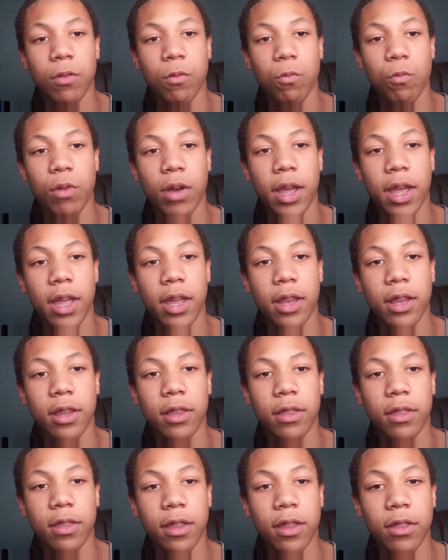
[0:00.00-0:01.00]
"Wait,
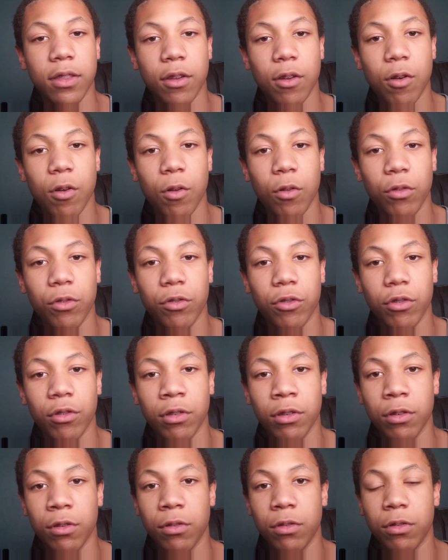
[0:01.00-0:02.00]
didn't the Colts just
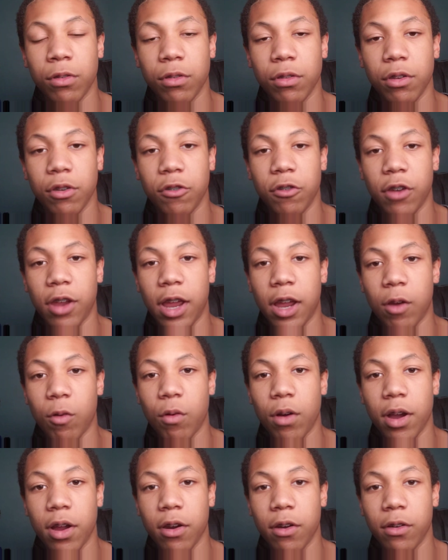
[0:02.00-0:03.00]
lose to the
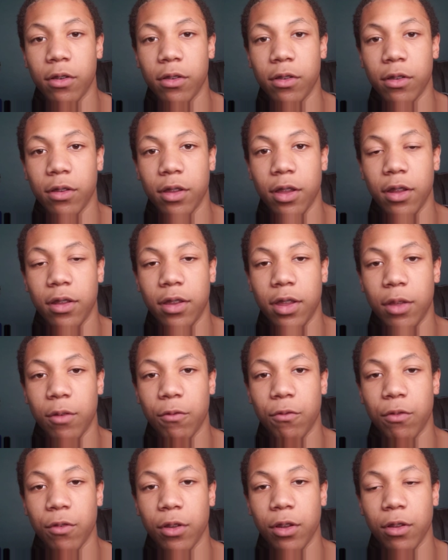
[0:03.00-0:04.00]
Jaguars, a team
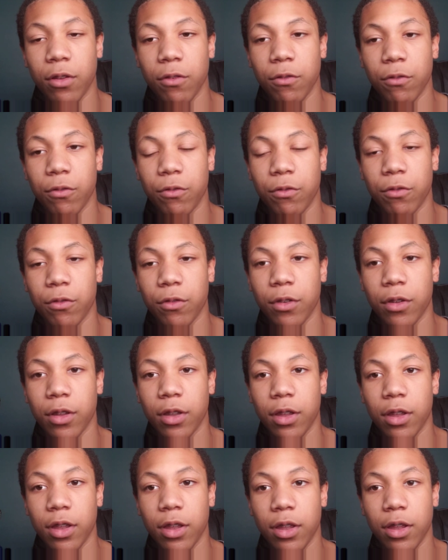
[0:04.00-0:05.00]
full of
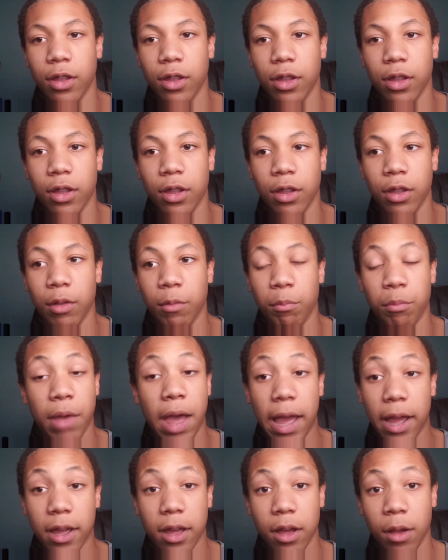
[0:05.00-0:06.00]

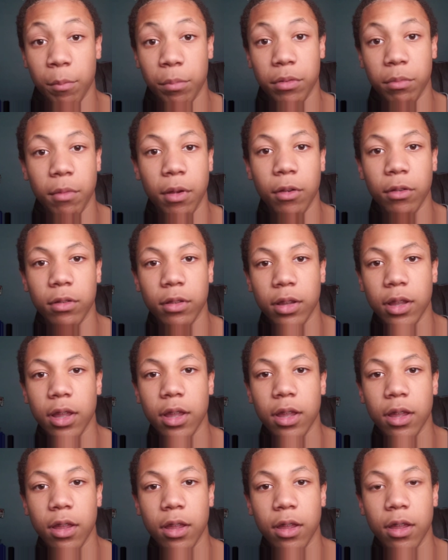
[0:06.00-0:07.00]
backups
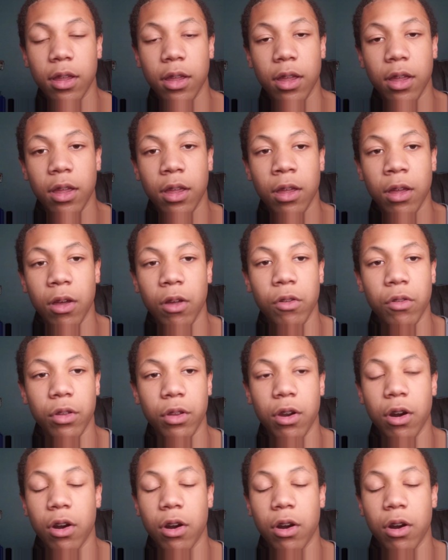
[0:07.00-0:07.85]
mostly?" Other than